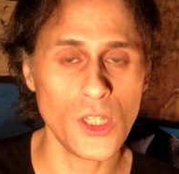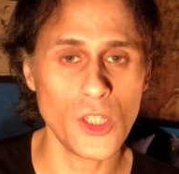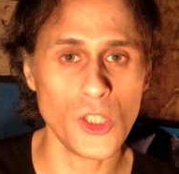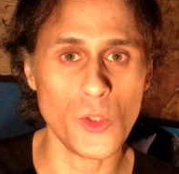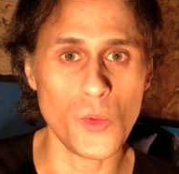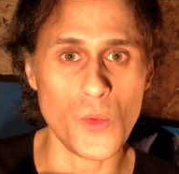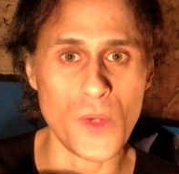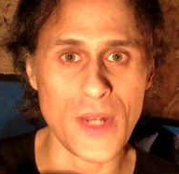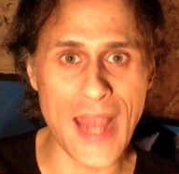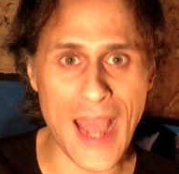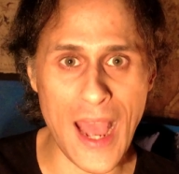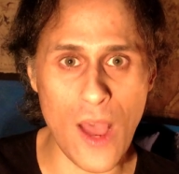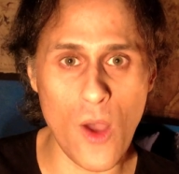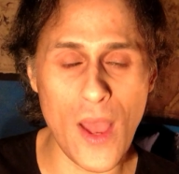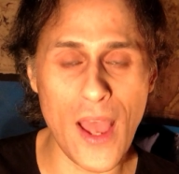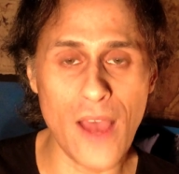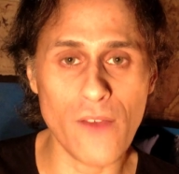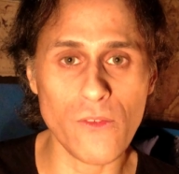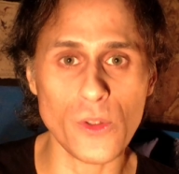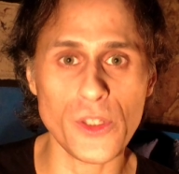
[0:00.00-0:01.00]
now
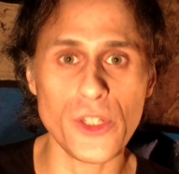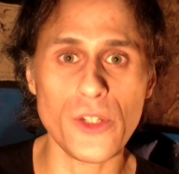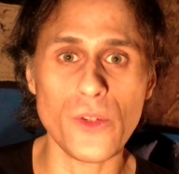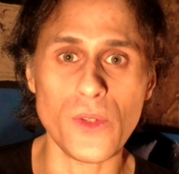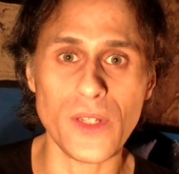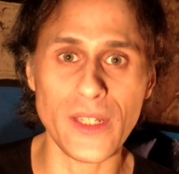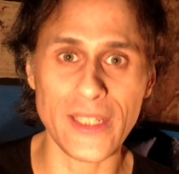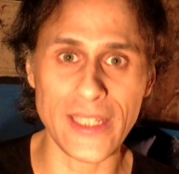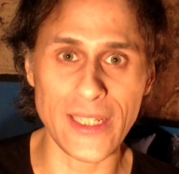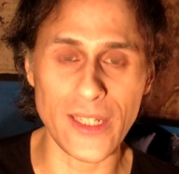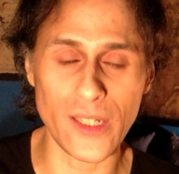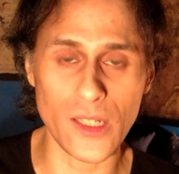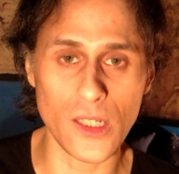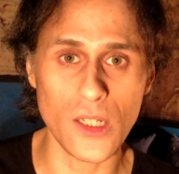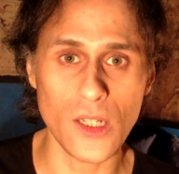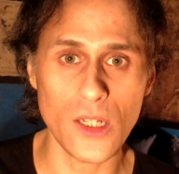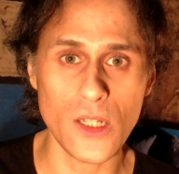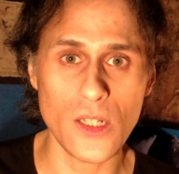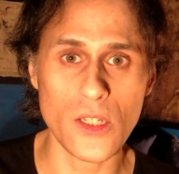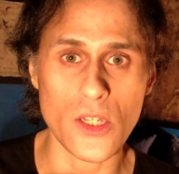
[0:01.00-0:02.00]
have what you need
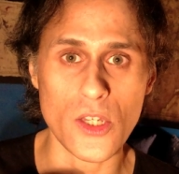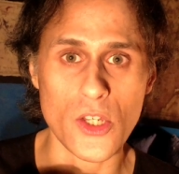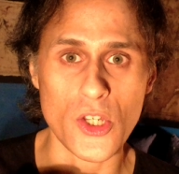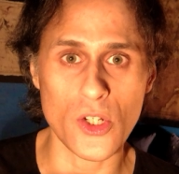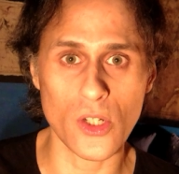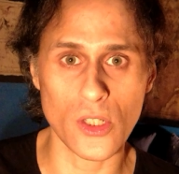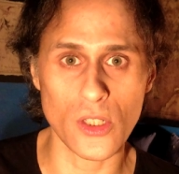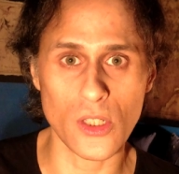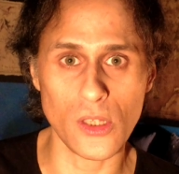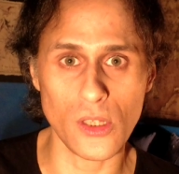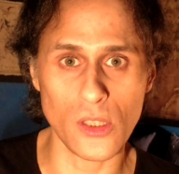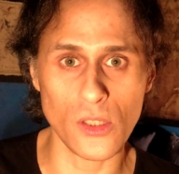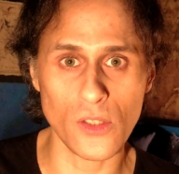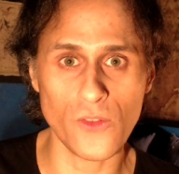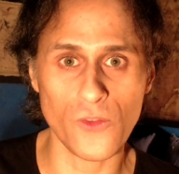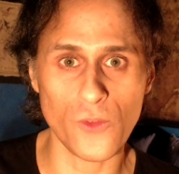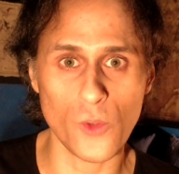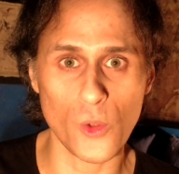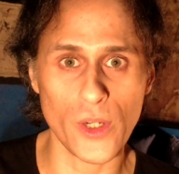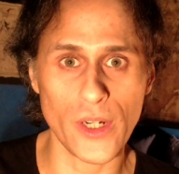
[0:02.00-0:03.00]
to start to look
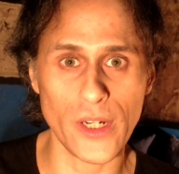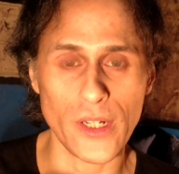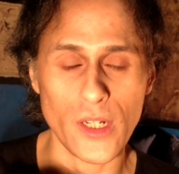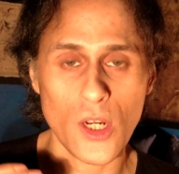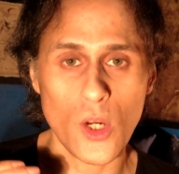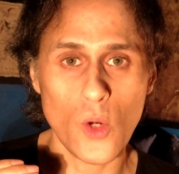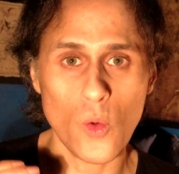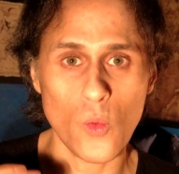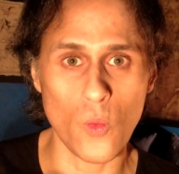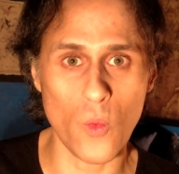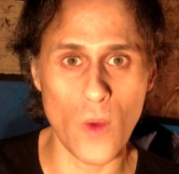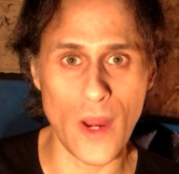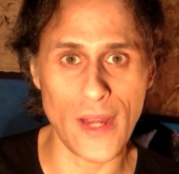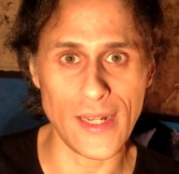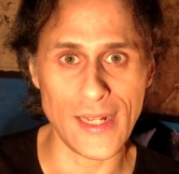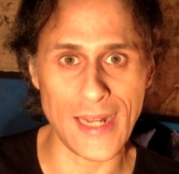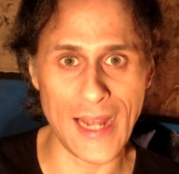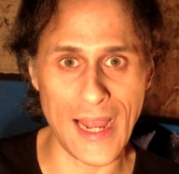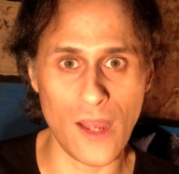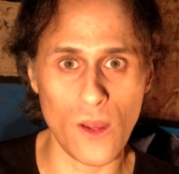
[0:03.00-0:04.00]
for it right
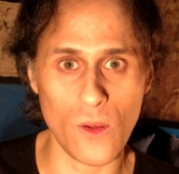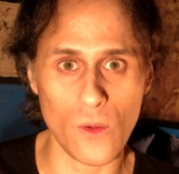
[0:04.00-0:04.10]
now.